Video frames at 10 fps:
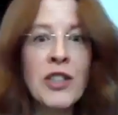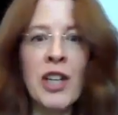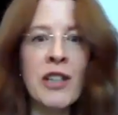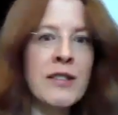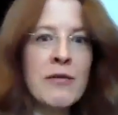
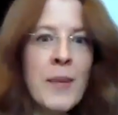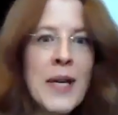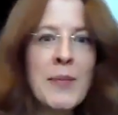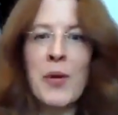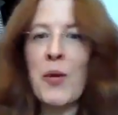chunks of
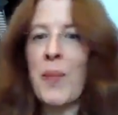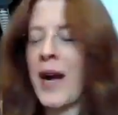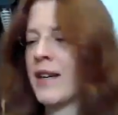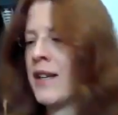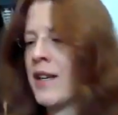meat brought
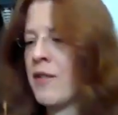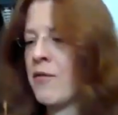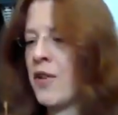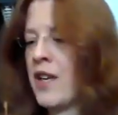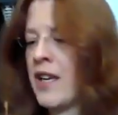back
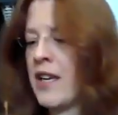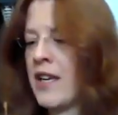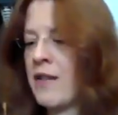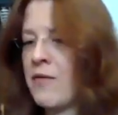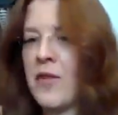for
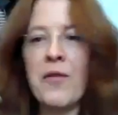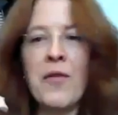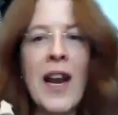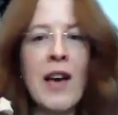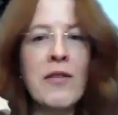the
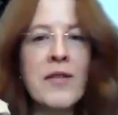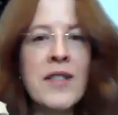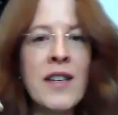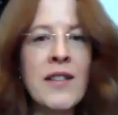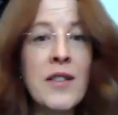
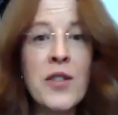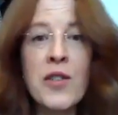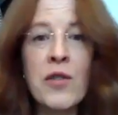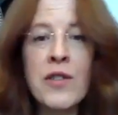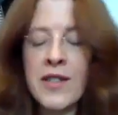fellows and the
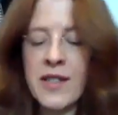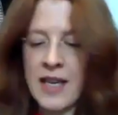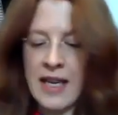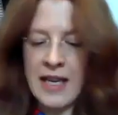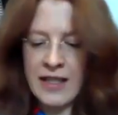students
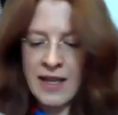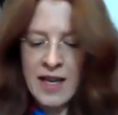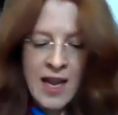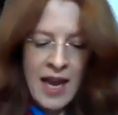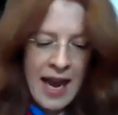to eat.
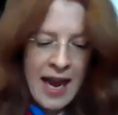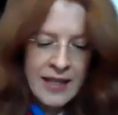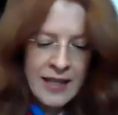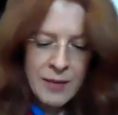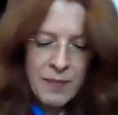
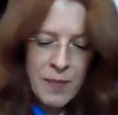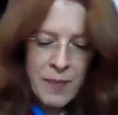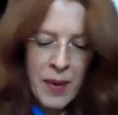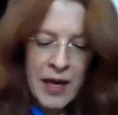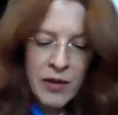And
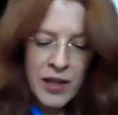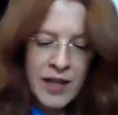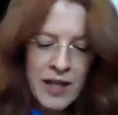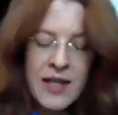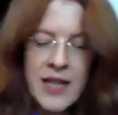by
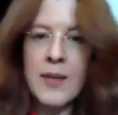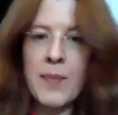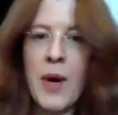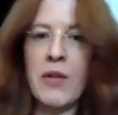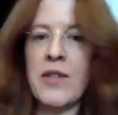looking at these
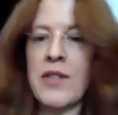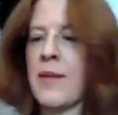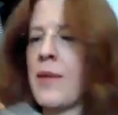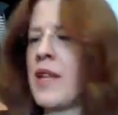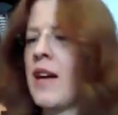bones, I
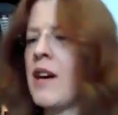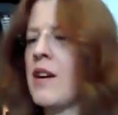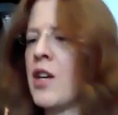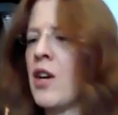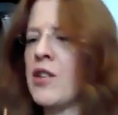mean, an
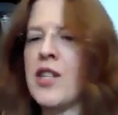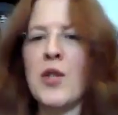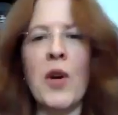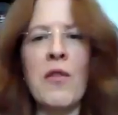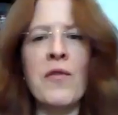
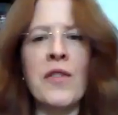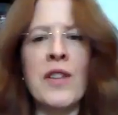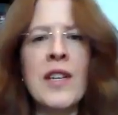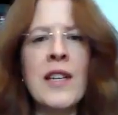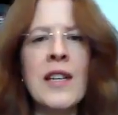archaeologist will
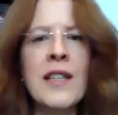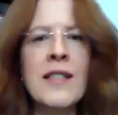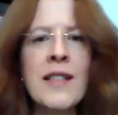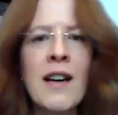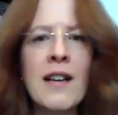often
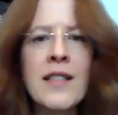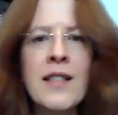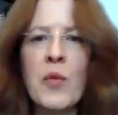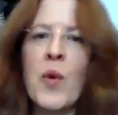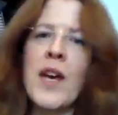
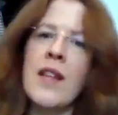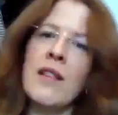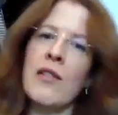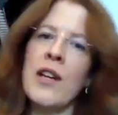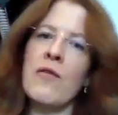start with
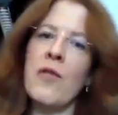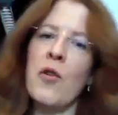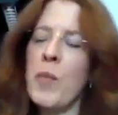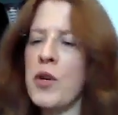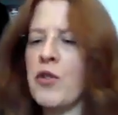looking
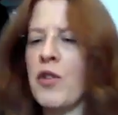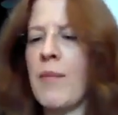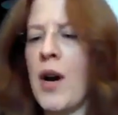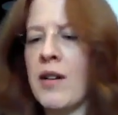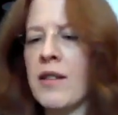for butchery
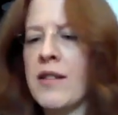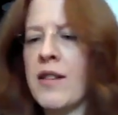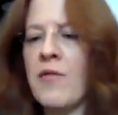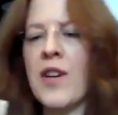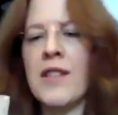marks.
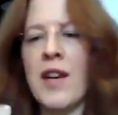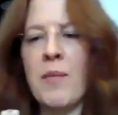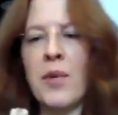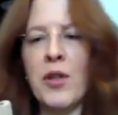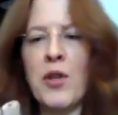So for
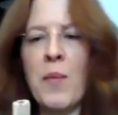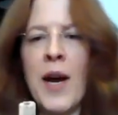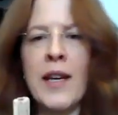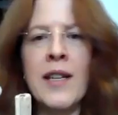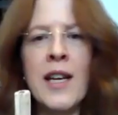example, you
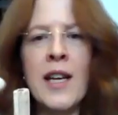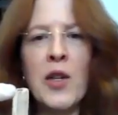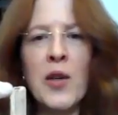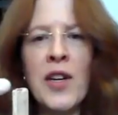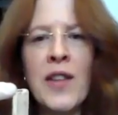might
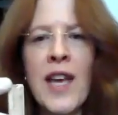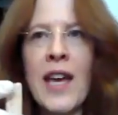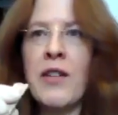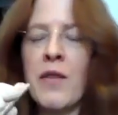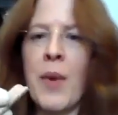look at the
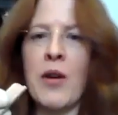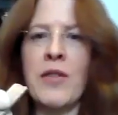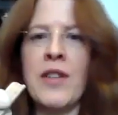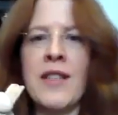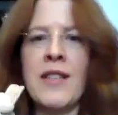end of the
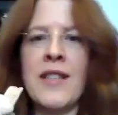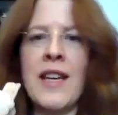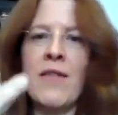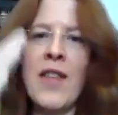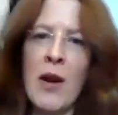bone to see
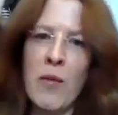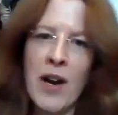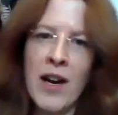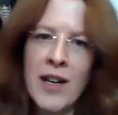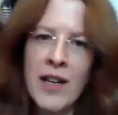if they were